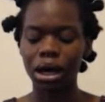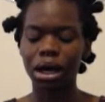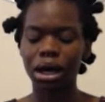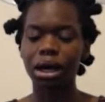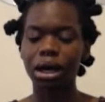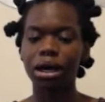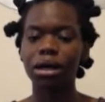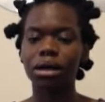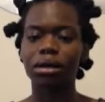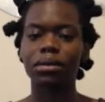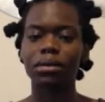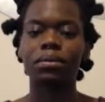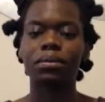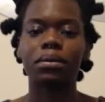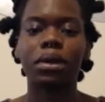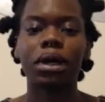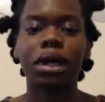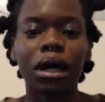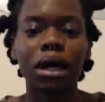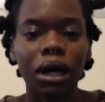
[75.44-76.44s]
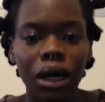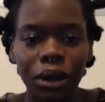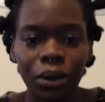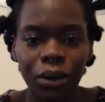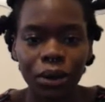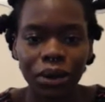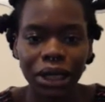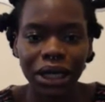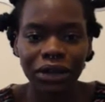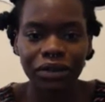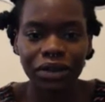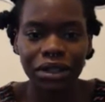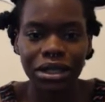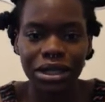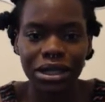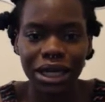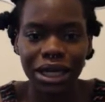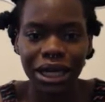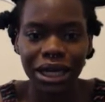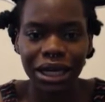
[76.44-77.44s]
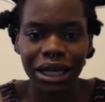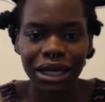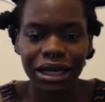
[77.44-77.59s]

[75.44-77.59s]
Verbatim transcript: Um, I will have to say,